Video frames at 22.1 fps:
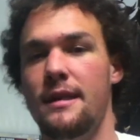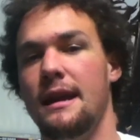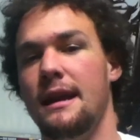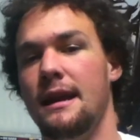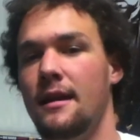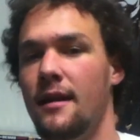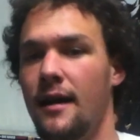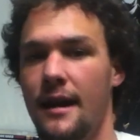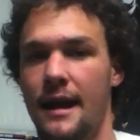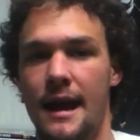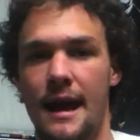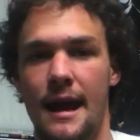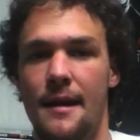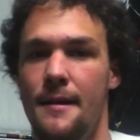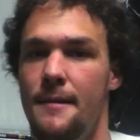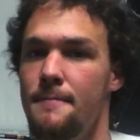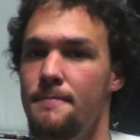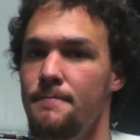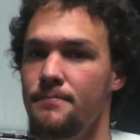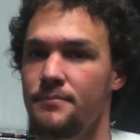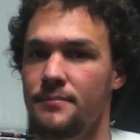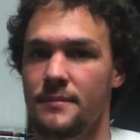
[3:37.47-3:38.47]
they get on it,
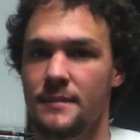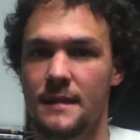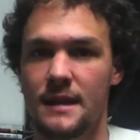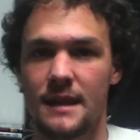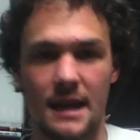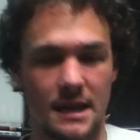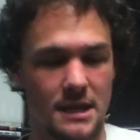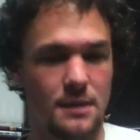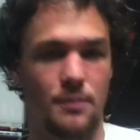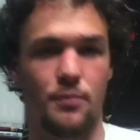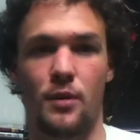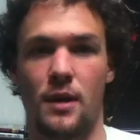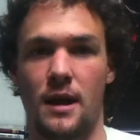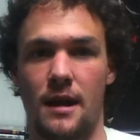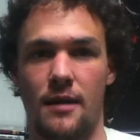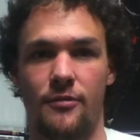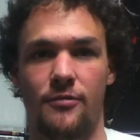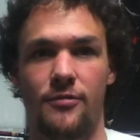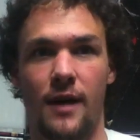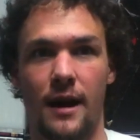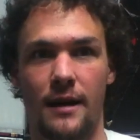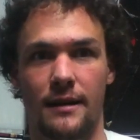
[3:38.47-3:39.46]
get to Bree.
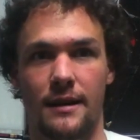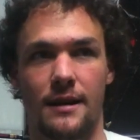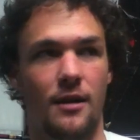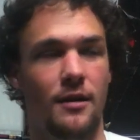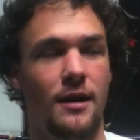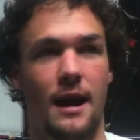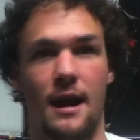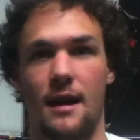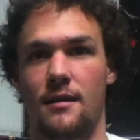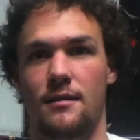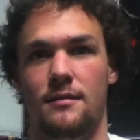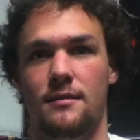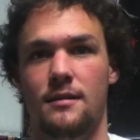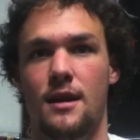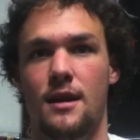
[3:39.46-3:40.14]
Finally. Okay.